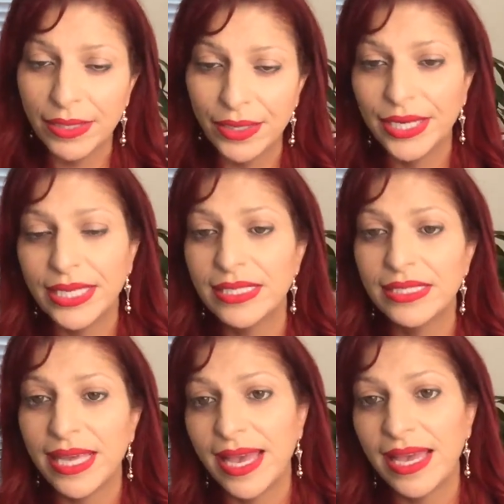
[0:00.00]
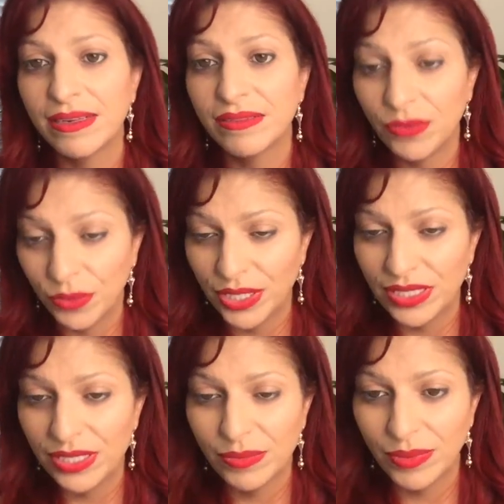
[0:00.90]
30s and 40s
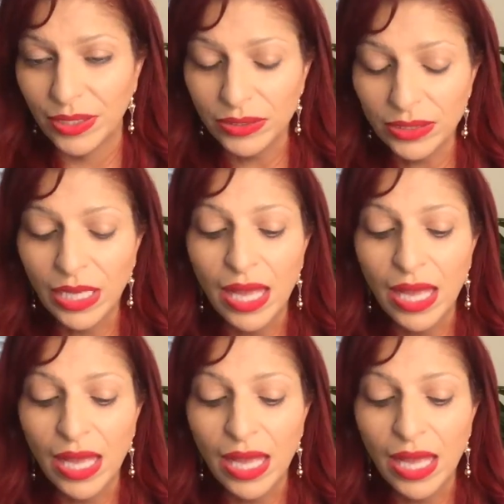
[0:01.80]
as well.